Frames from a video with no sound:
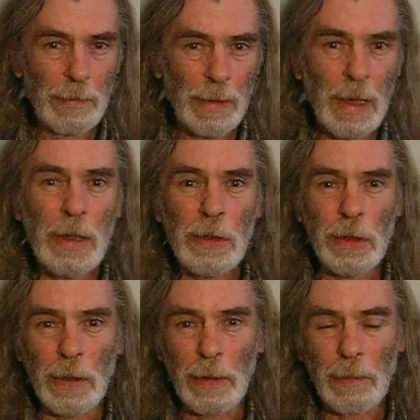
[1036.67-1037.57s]

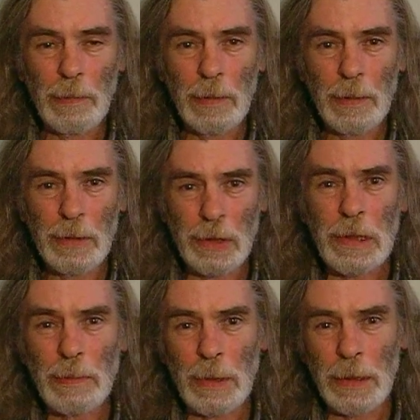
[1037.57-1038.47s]
injure
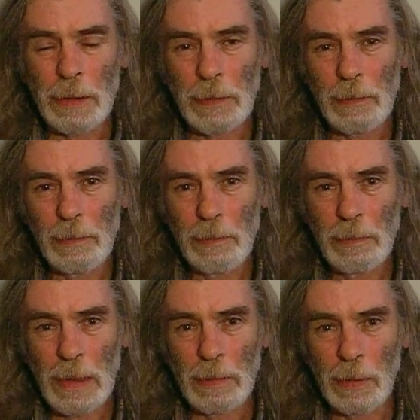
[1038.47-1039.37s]
deeply
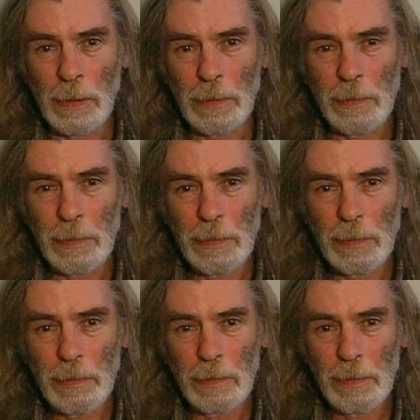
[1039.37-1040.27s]
people.
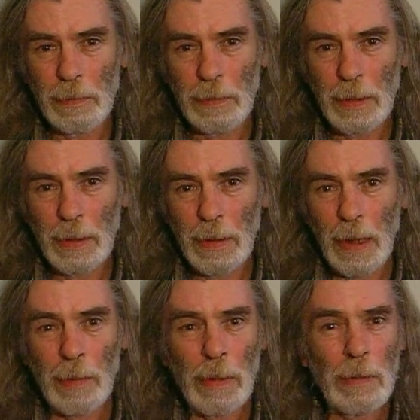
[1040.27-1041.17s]

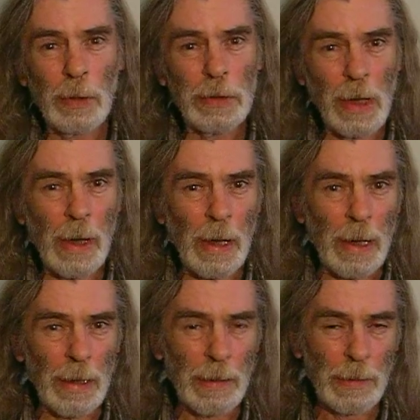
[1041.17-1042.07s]
And people die
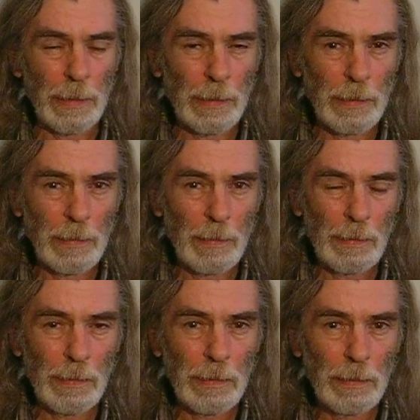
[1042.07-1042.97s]

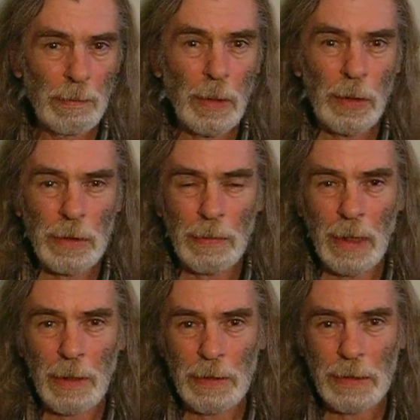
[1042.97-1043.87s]
because of their
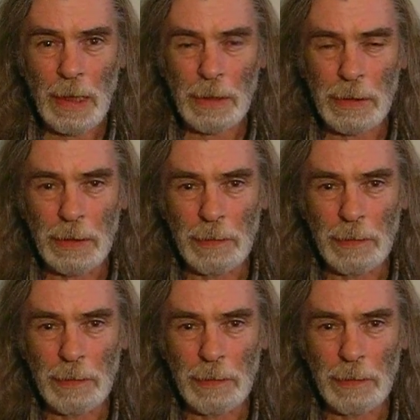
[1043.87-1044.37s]
insanity,